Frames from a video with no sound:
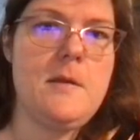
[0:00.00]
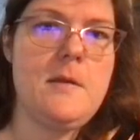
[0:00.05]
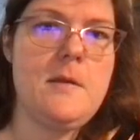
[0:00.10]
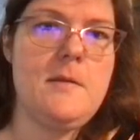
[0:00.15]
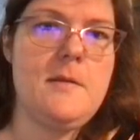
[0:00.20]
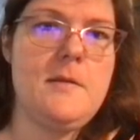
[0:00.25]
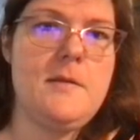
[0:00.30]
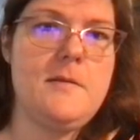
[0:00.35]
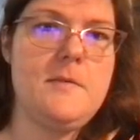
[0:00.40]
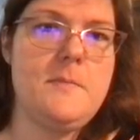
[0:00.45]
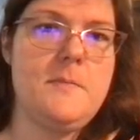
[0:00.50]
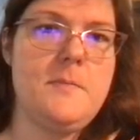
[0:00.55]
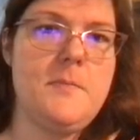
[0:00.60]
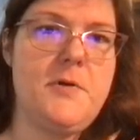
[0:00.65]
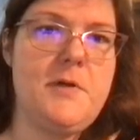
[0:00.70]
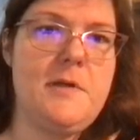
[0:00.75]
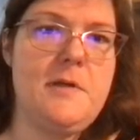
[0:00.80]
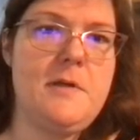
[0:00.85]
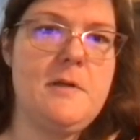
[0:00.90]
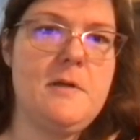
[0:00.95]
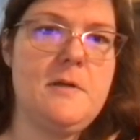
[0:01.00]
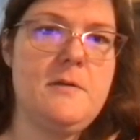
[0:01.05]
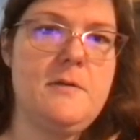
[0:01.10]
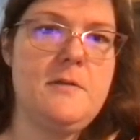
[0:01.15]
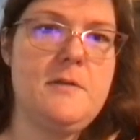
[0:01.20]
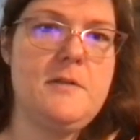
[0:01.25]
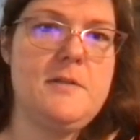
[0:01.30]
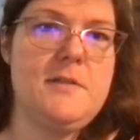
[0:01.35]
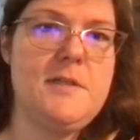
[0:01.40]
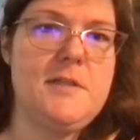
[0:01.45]
Then put it
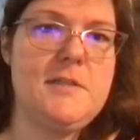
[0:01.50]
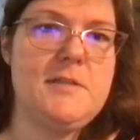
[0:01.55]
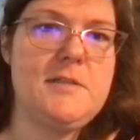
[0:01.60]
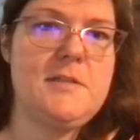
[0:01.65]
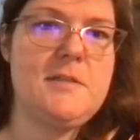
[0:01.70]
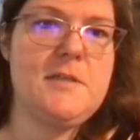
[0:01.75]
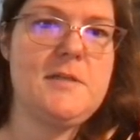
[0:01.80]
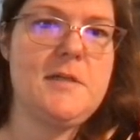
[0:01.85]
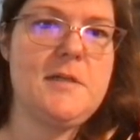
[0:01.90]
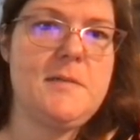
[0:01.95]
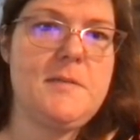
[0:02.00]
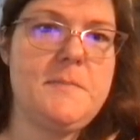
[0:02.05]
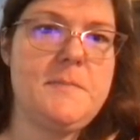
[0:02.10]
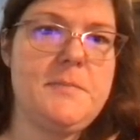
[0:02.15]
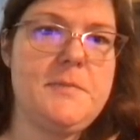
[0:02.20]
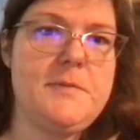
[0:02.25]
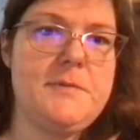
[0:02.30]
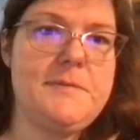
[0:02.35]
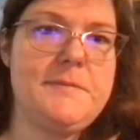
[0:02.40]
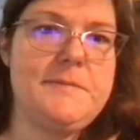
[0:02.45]
on the desktop.